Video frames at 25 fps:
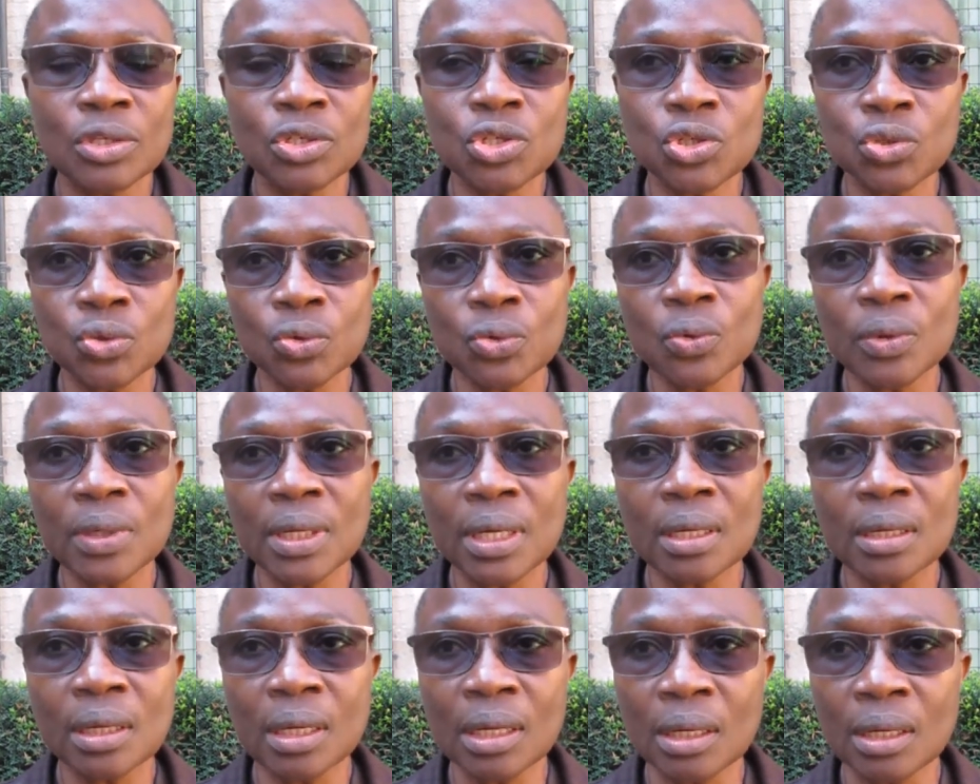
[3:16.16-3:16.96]
to,
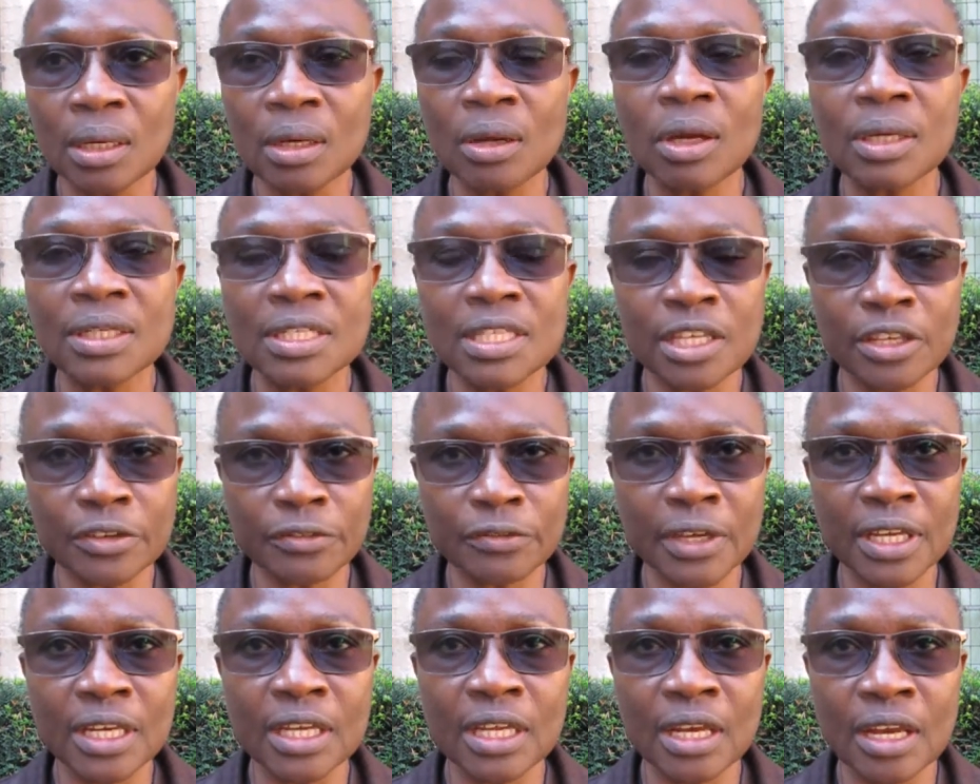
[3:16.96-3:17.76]
and not
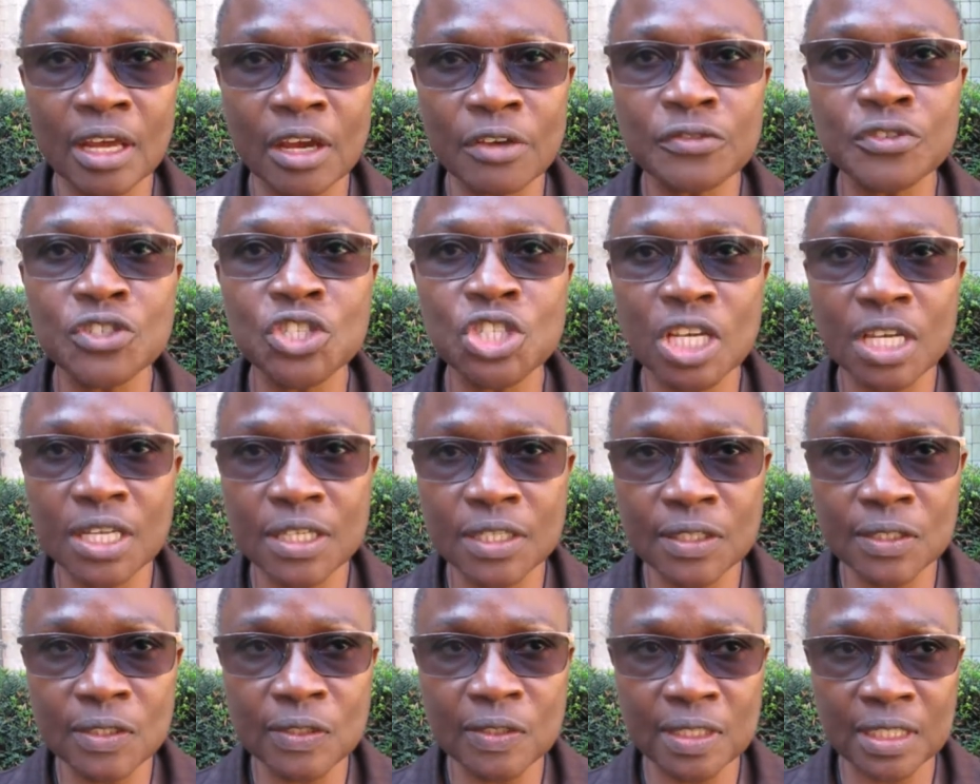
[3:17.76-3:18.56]
given enough
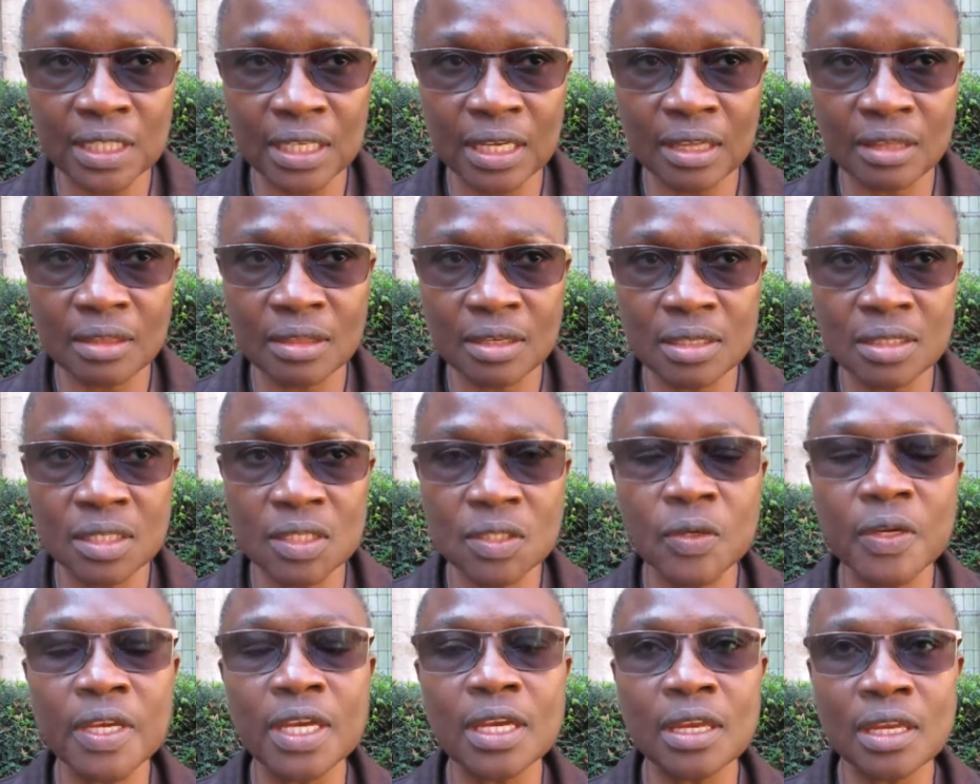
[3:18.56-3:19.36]
chance to the others.
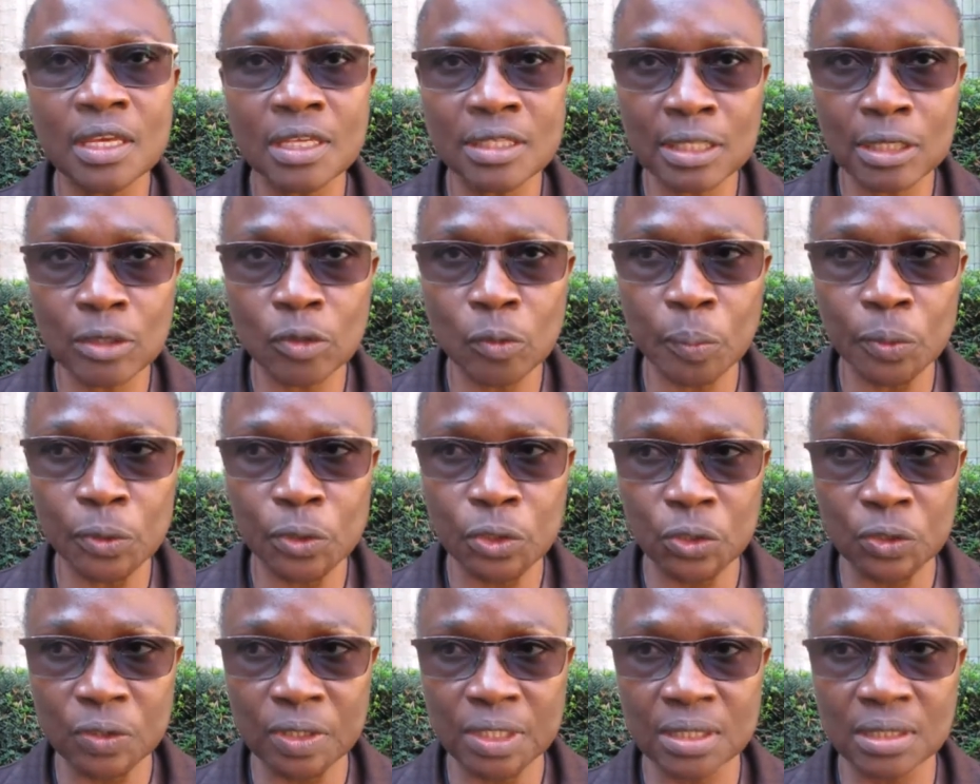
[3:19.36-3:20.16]
So it is an
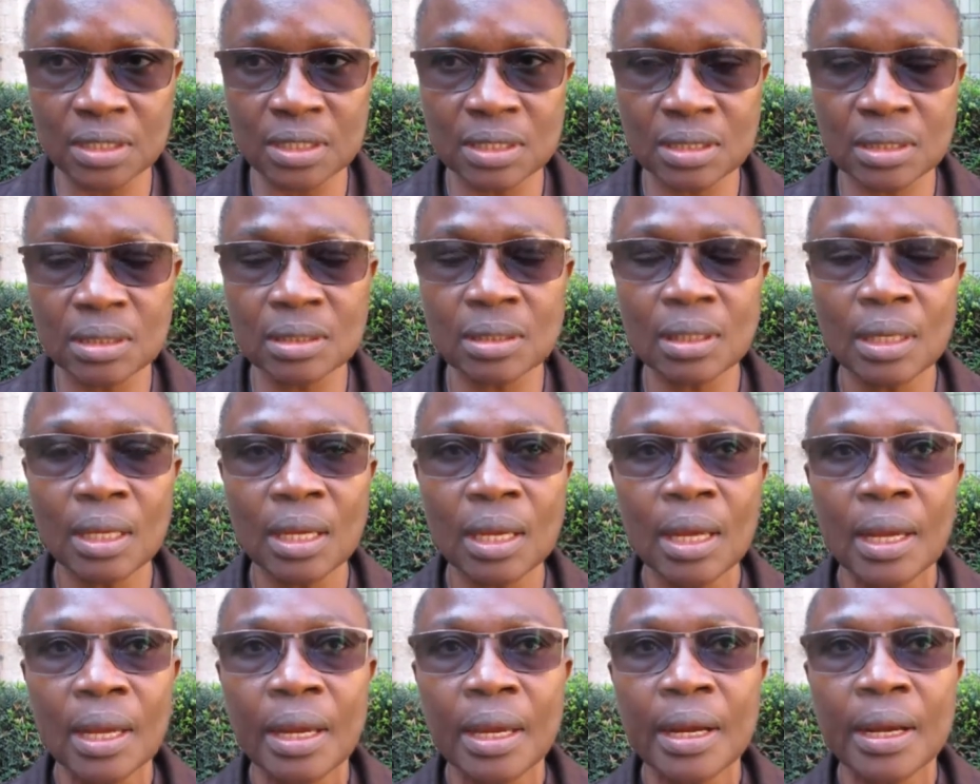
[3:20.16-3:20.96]
opportunity.
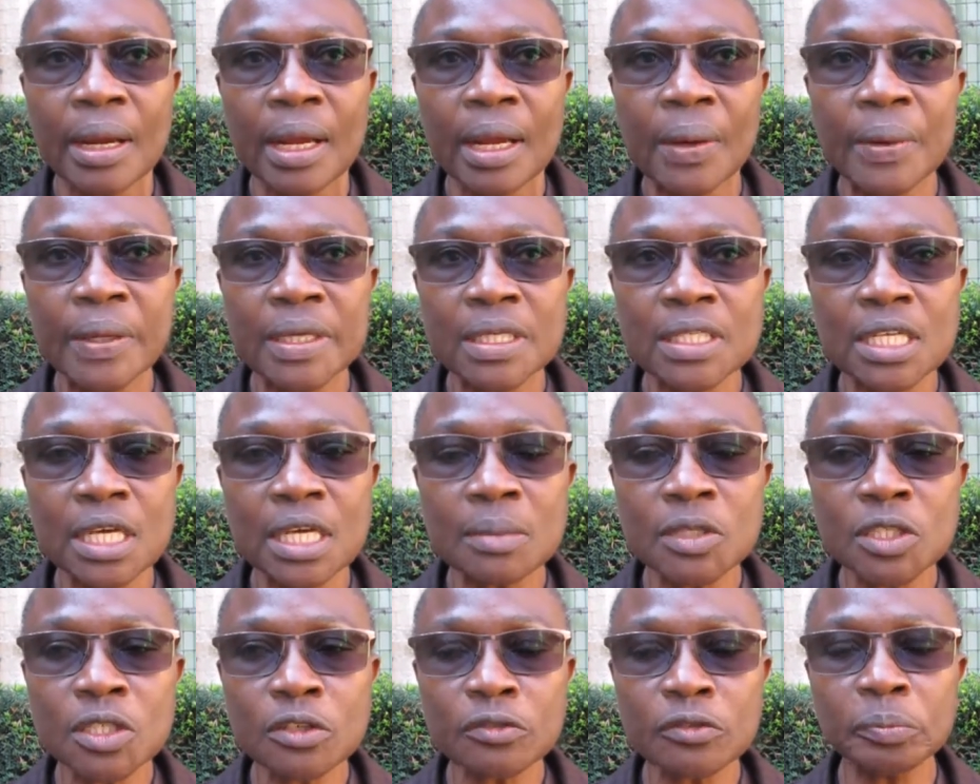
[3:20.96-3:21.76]
Now, in
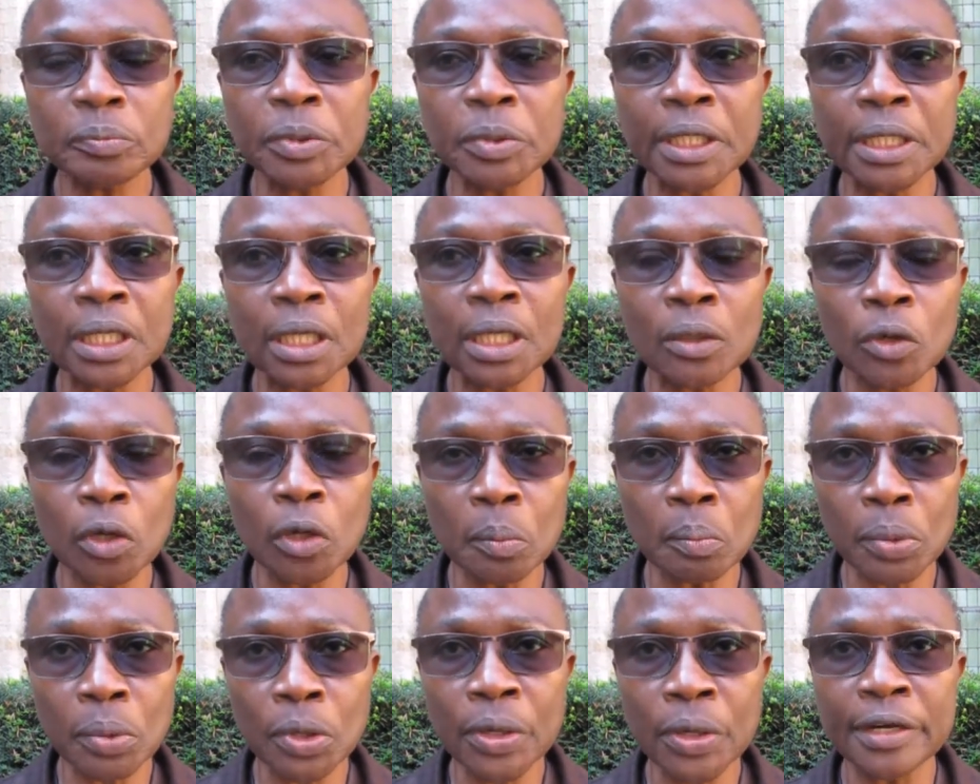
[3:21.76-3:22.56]
terms of bringing
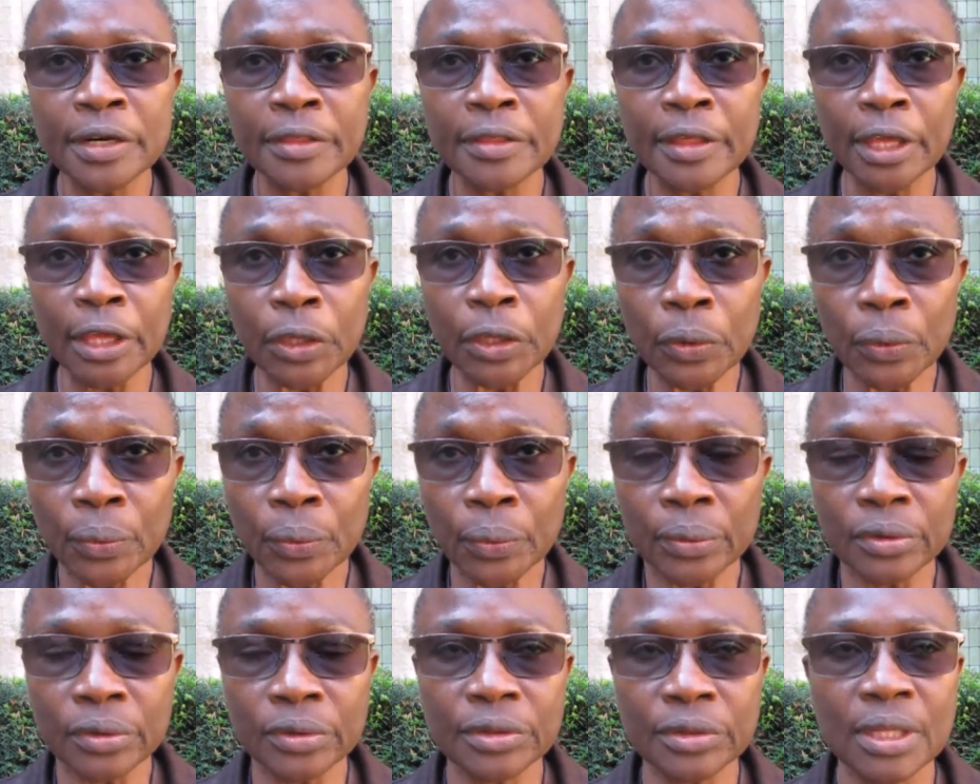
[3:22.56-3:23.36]
on board the
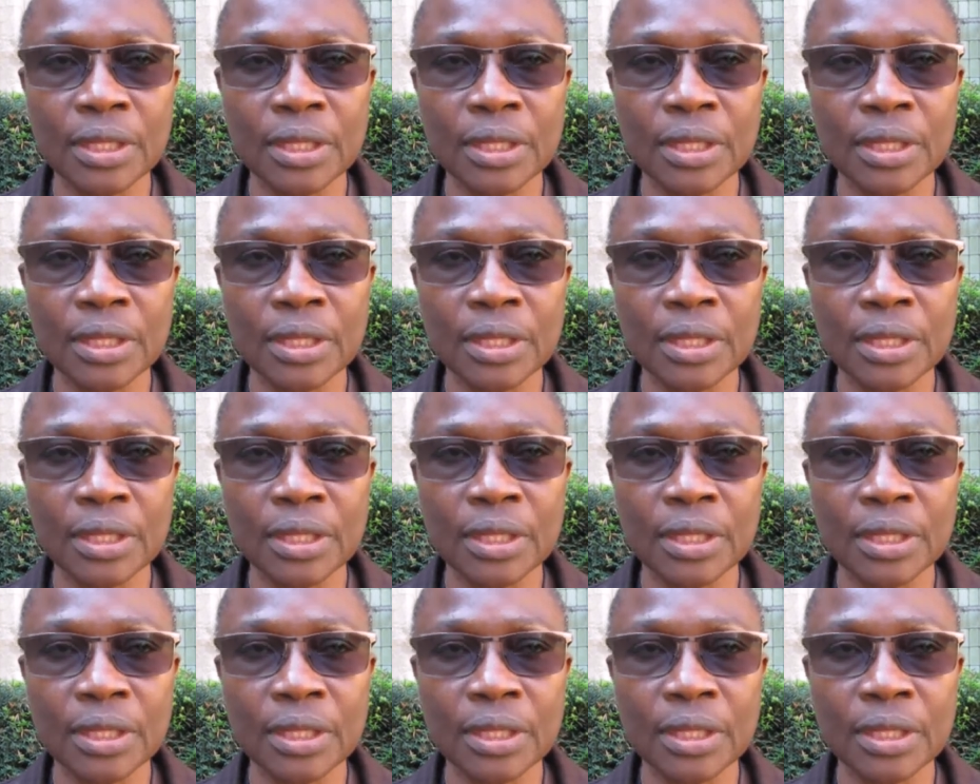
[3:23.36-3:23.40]
youth